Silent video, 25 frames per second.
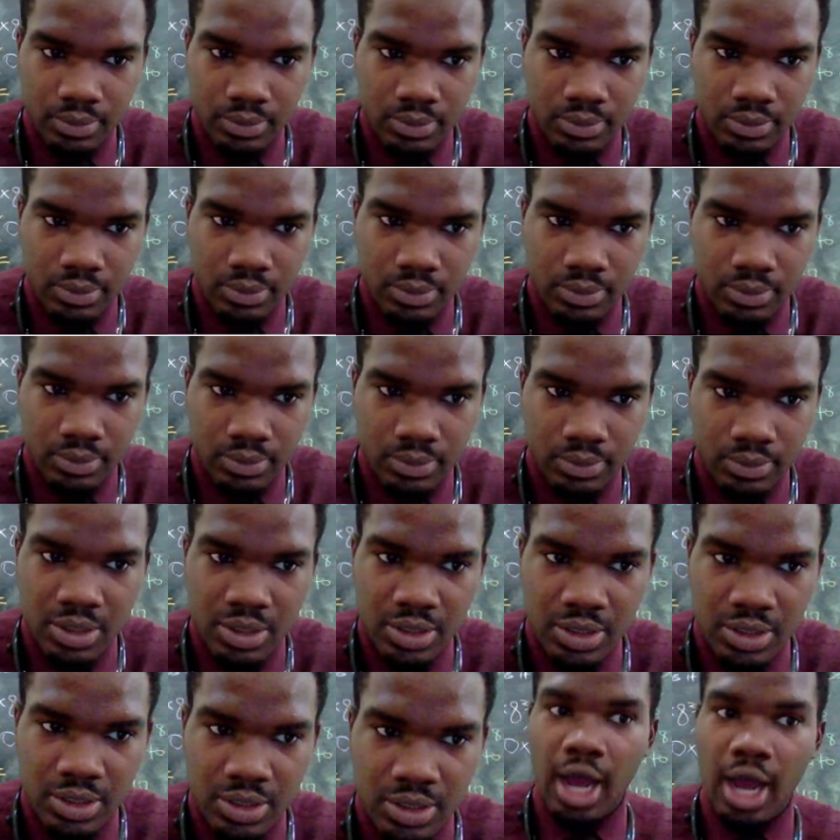So the
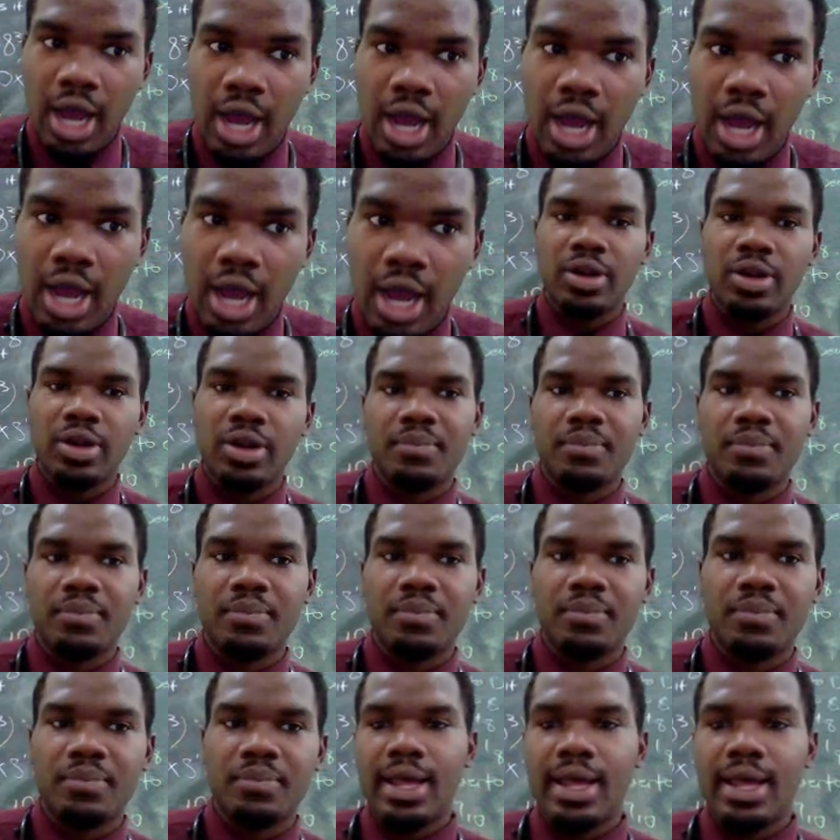option would have been
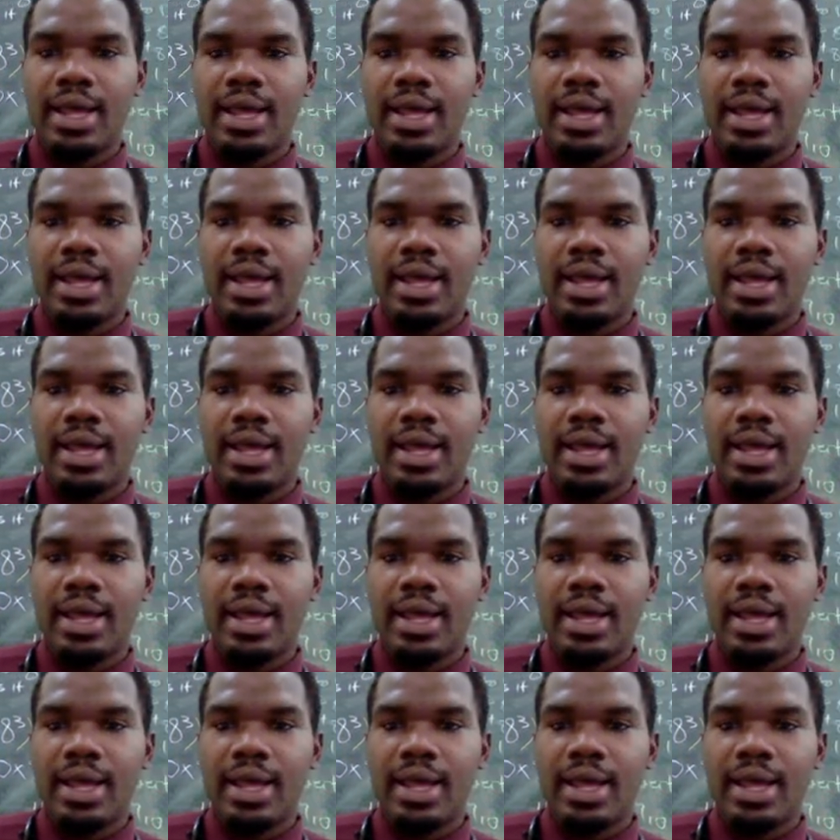A.